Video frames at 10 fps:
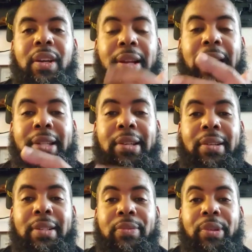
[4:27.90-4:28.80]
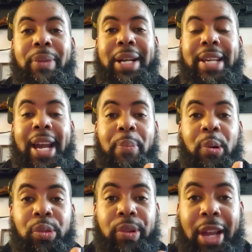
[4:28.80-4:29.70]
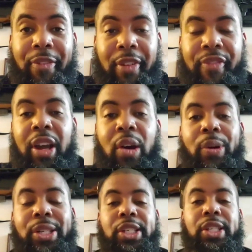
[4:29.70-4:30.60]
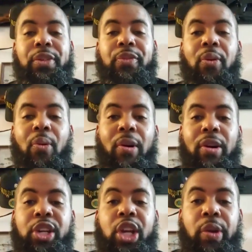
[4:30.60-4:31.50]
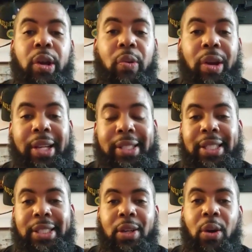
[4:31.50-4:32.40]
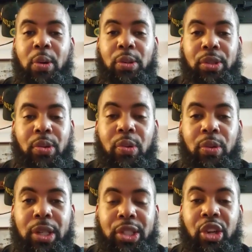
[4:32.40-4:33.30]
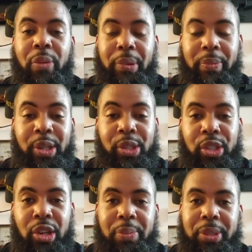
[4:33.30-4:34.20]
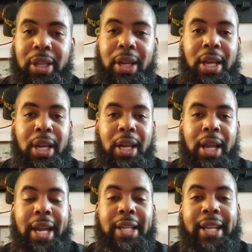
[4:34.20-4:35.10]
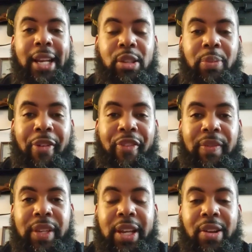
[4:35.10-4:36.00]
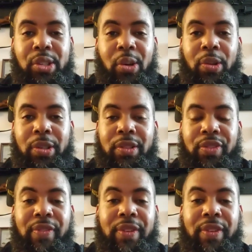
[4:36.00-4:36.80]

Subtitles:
collector with my Type 03 FFL, which is for curio and relics. That's the old school, mill serps, anything that's about 50 years old